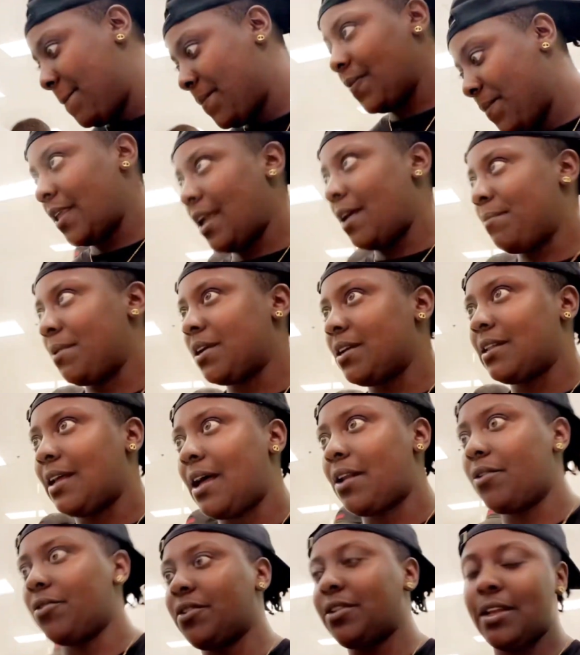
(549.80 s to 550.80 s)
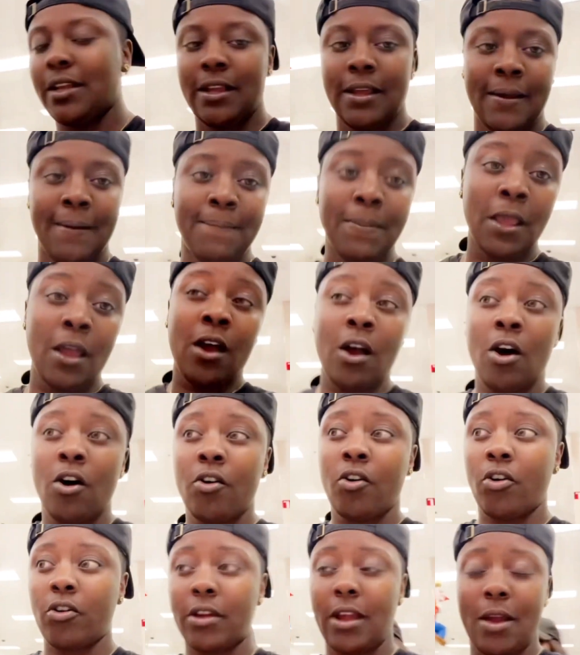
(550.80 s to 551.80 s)
Yeah, because I don't see it. Hold
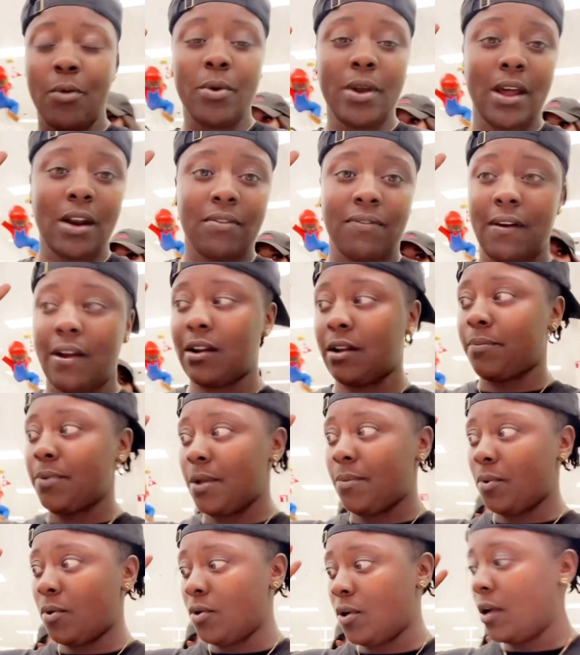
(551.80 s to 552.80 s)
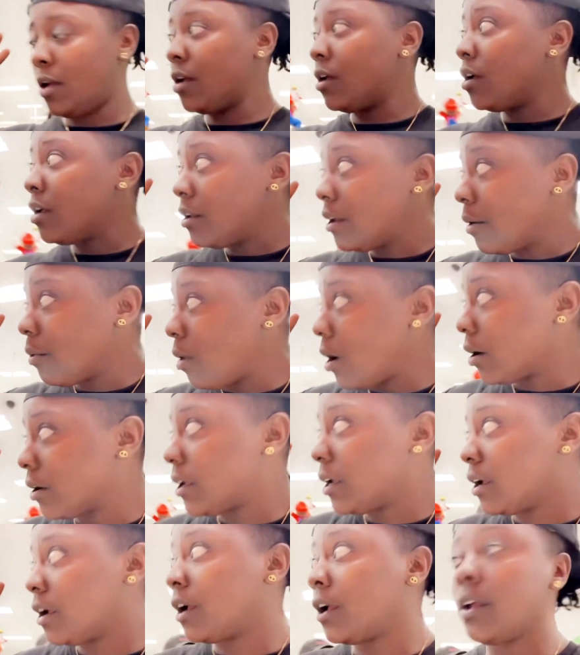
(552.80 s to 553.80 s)
on, gang. We got to find the people that work
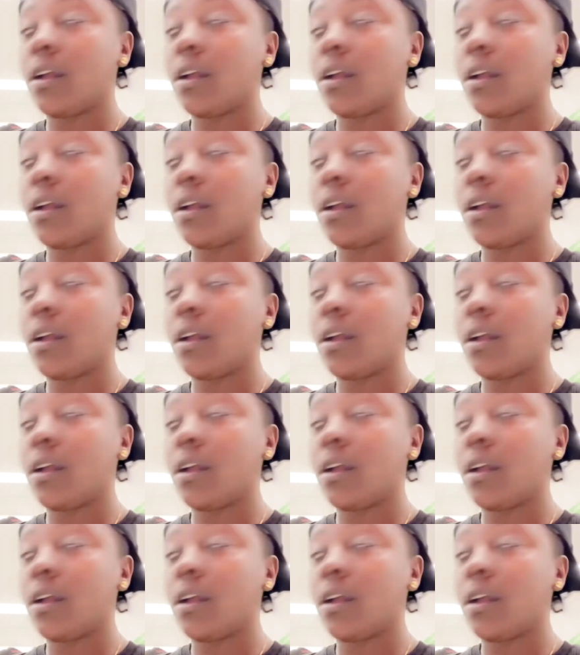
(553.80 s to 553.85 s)
here.